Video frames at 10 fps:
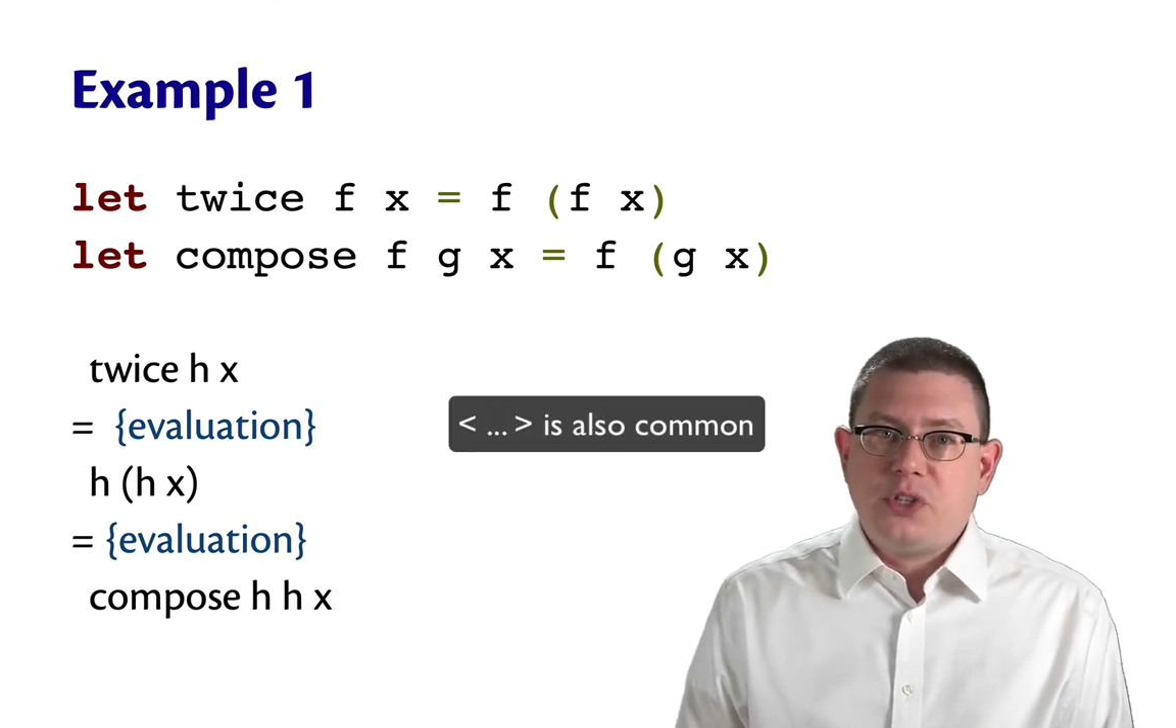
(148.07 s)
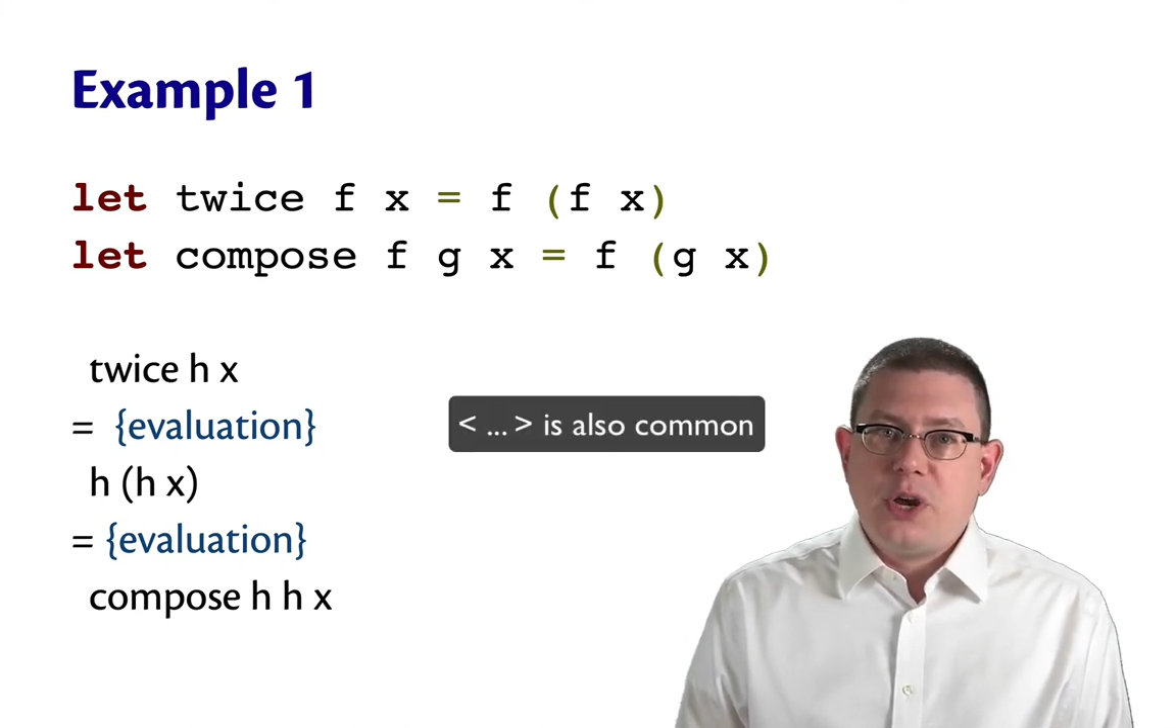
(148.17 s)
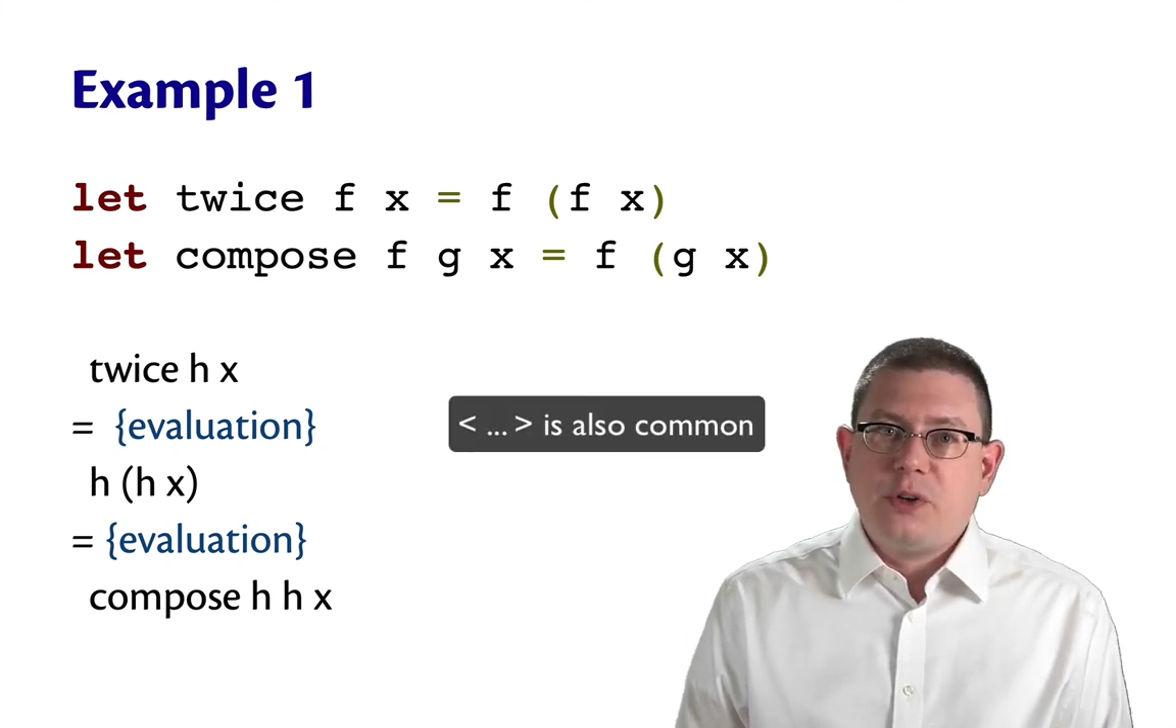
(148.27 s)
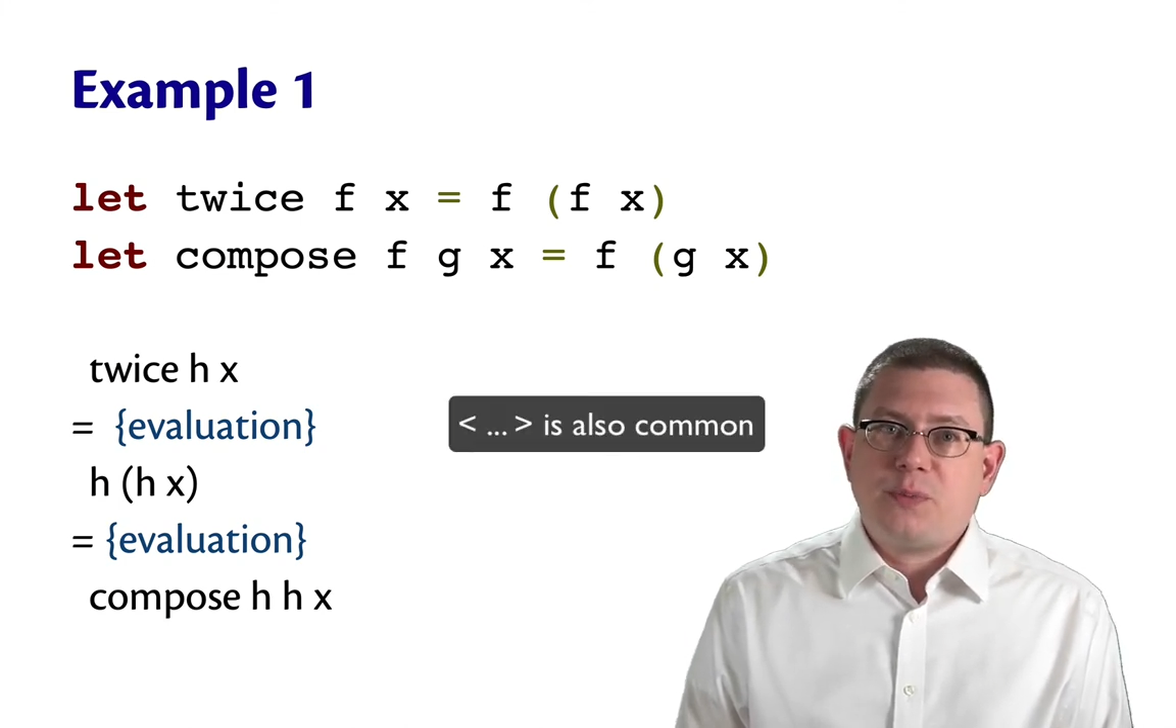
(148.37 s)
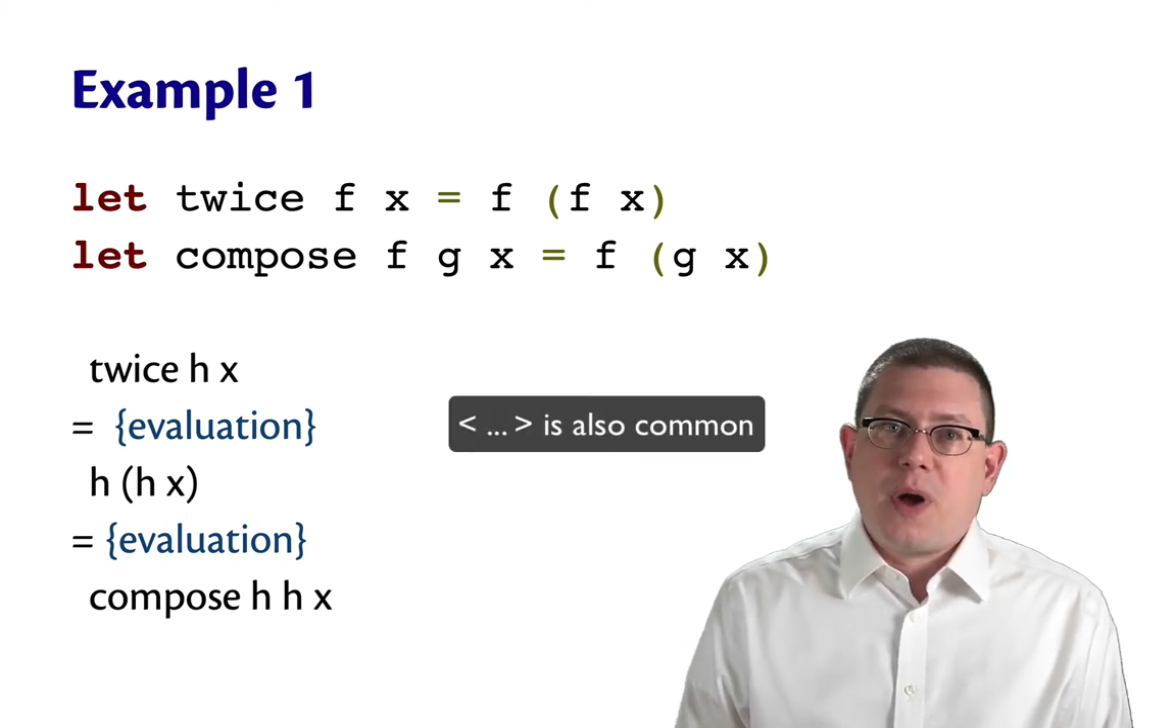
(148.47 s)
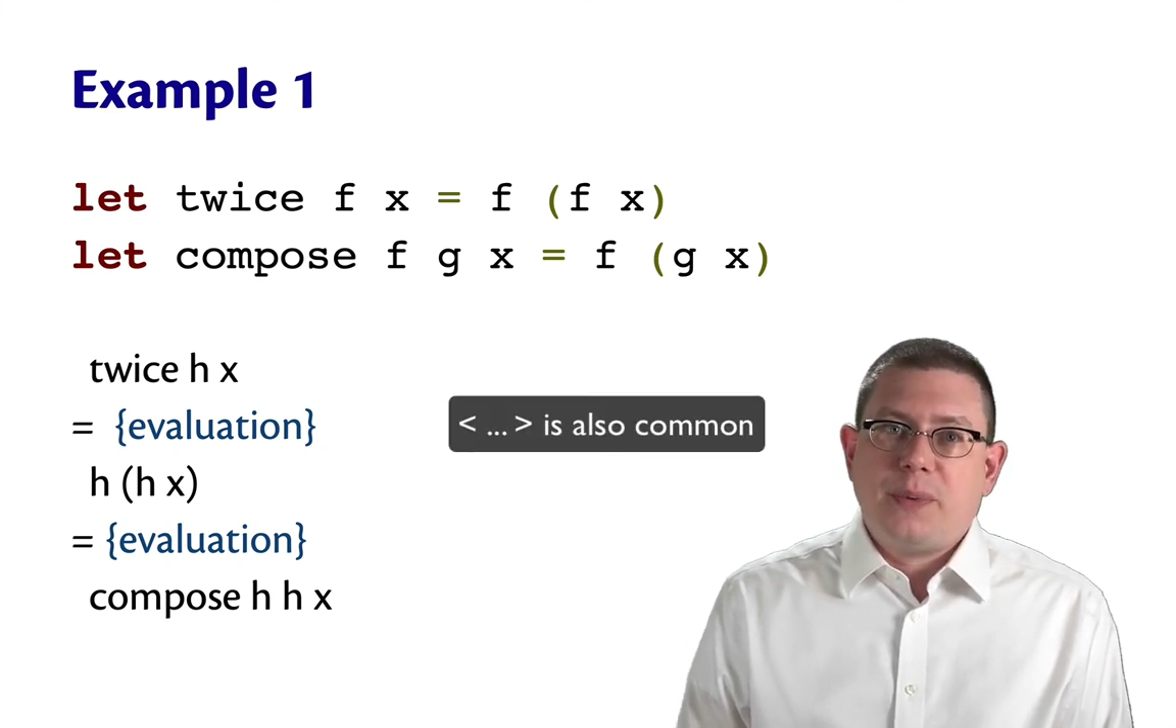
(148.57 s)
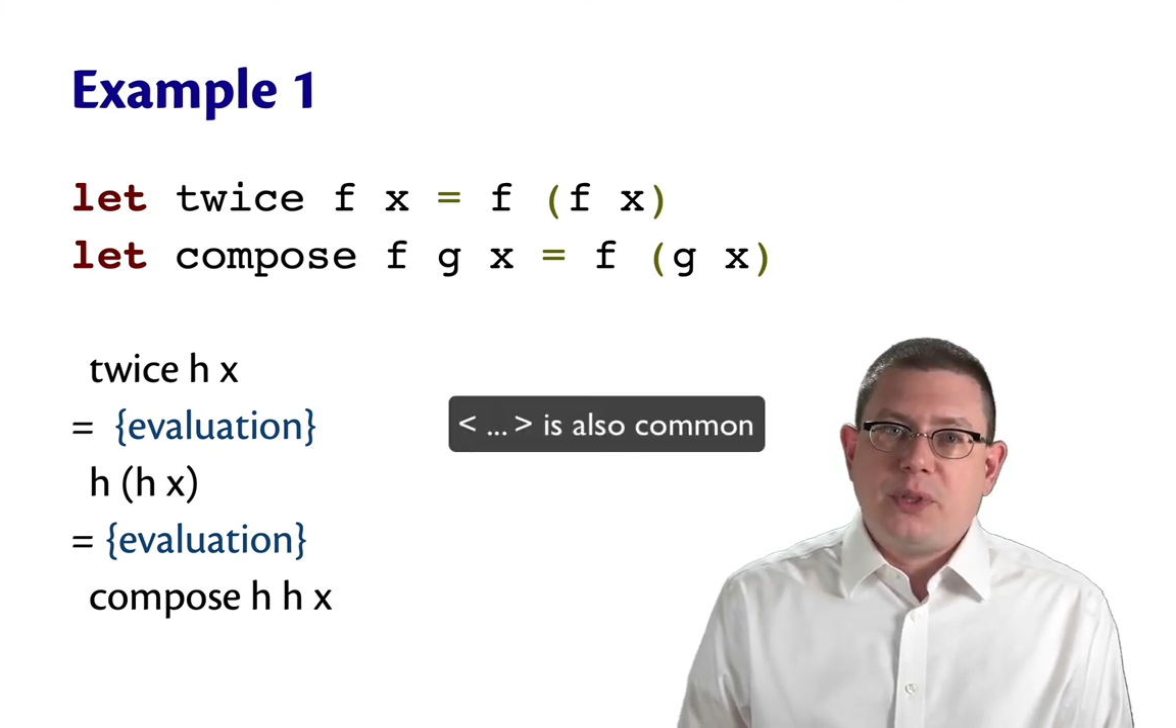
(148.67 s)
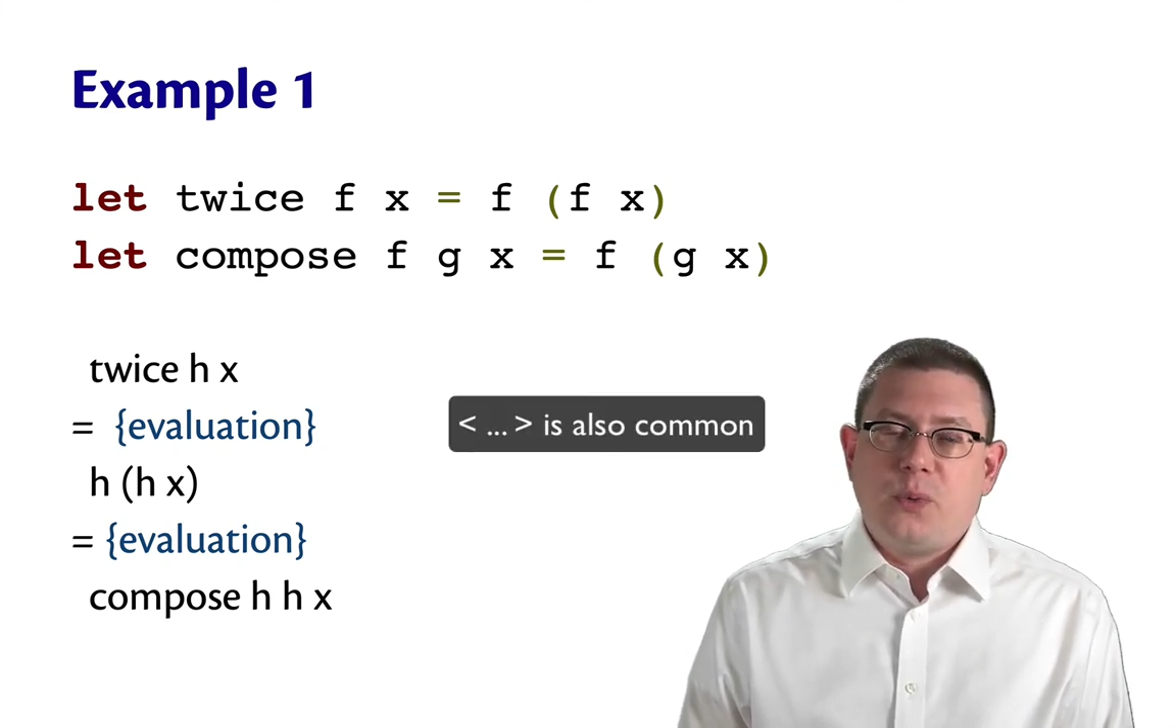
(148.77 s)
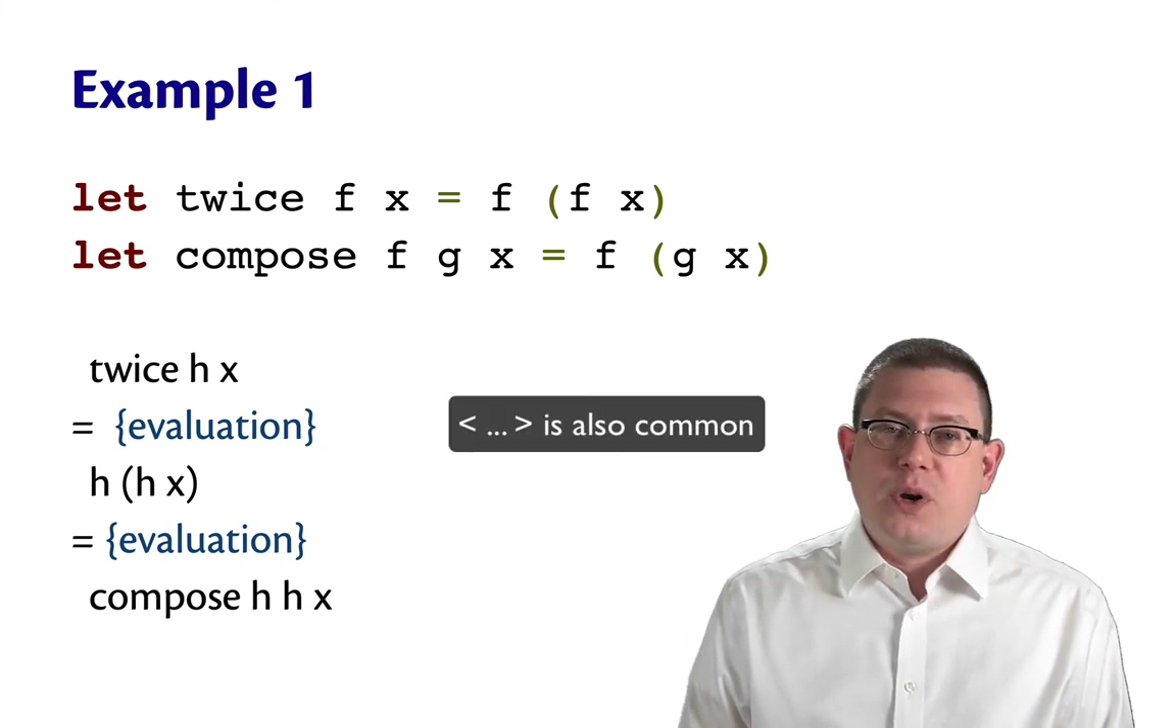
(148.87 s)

there is probably the